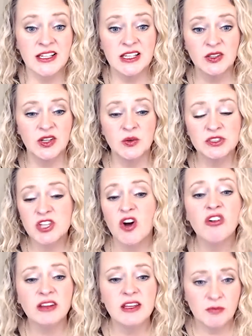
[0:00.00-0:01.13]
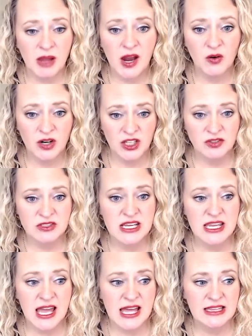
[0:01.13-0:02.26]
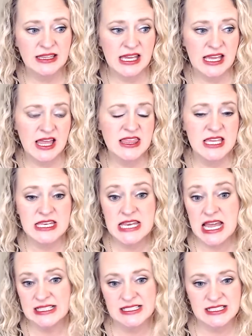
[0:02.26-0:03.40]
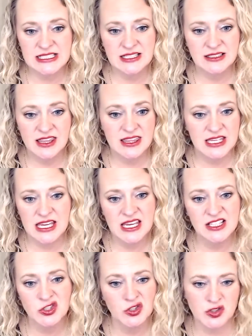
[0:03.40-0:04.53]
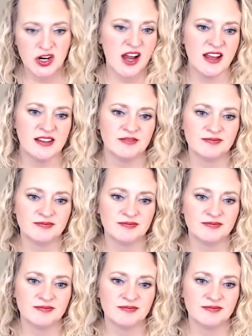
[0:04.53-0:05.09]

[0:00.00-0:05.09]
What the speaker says: It will totally empower you to get like the next thing to try.